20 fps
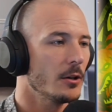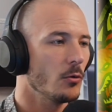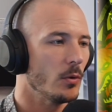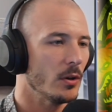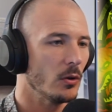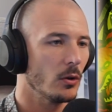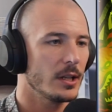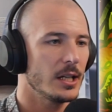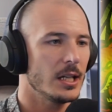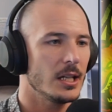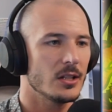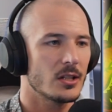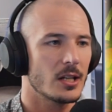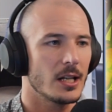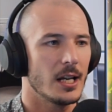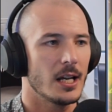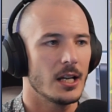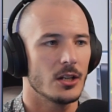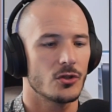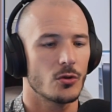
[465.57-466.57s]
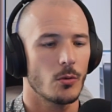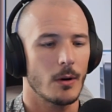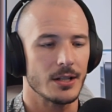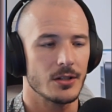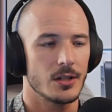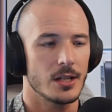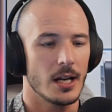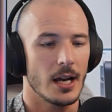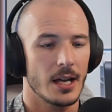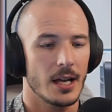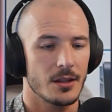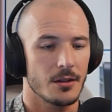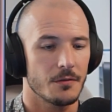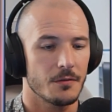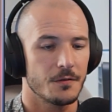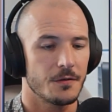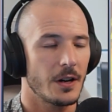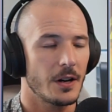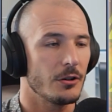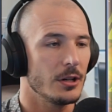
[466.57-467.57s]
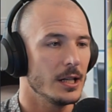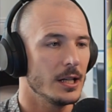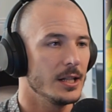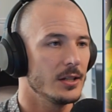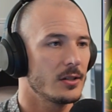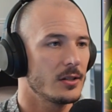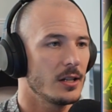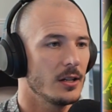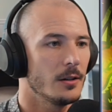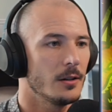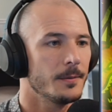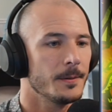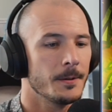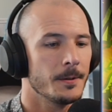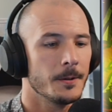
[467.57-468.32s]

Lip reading: We'll easily hit 20 at the very least here.